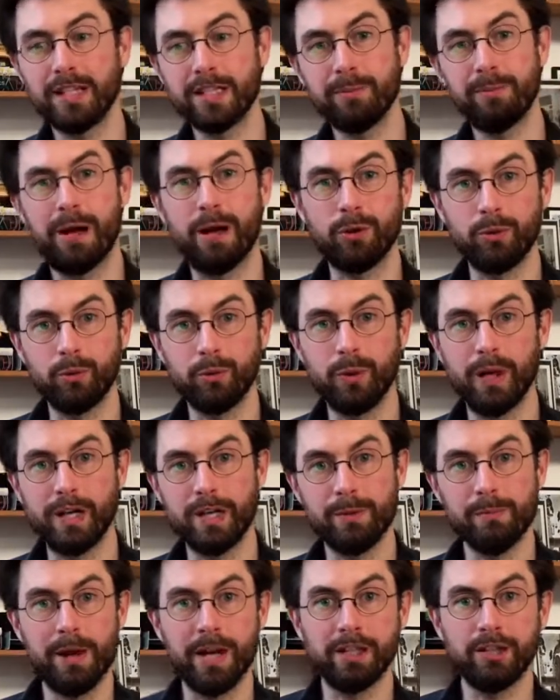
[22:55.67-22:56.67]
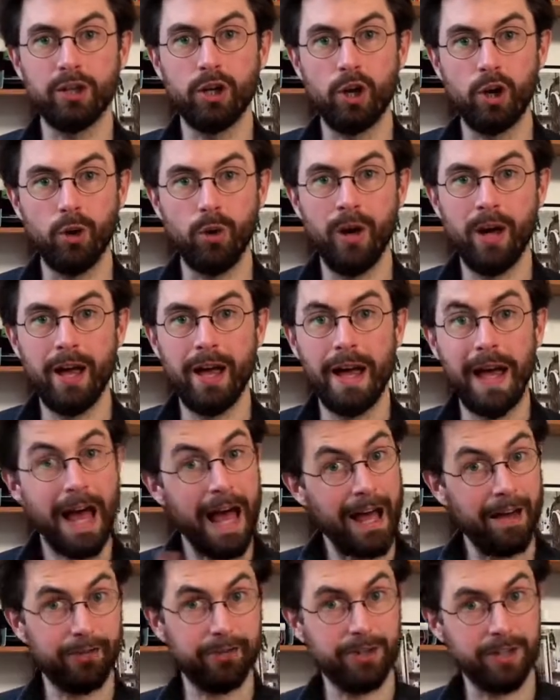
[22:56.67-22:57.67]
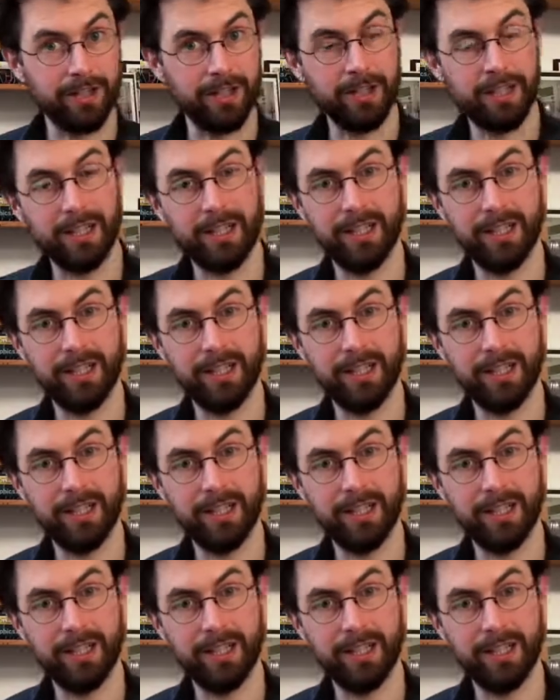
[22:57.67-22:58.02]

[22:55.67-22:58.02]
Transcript: about where you might go after